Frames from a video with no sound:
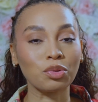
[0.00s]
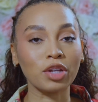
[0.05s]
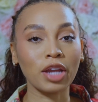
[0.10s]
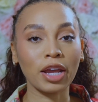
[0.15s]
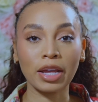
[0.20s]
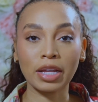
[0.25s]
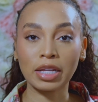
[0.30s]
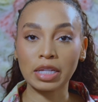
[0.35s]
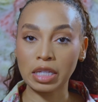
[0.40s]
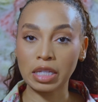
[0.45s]

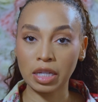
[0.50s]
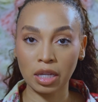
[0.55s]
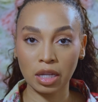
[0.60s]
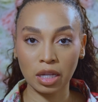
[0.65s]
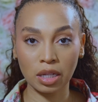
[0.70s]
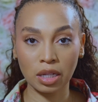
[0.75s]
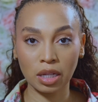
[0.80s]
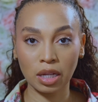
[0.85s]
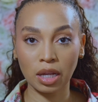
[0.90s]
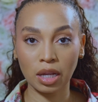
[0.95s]

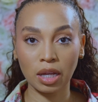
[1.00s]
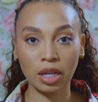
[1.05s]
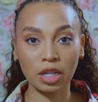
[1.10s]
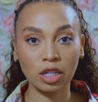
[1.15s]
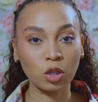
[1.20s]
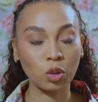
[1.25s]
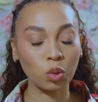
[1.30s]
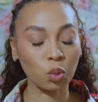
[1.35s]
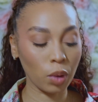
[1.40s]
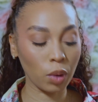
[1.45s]
dancing,
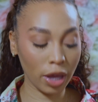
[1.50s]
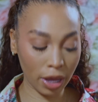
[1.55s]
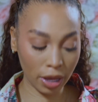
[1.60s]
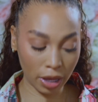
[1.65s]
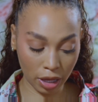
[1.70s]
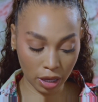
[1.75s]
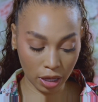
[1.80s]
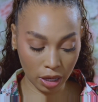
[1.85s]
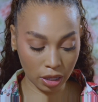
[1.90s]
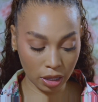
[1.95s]

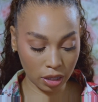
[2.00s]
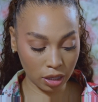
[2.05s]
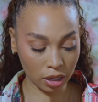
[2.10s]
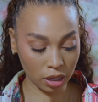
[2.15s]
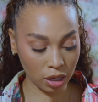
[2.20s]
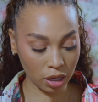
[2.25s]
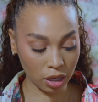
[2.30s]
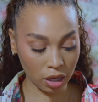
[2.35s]
sweating,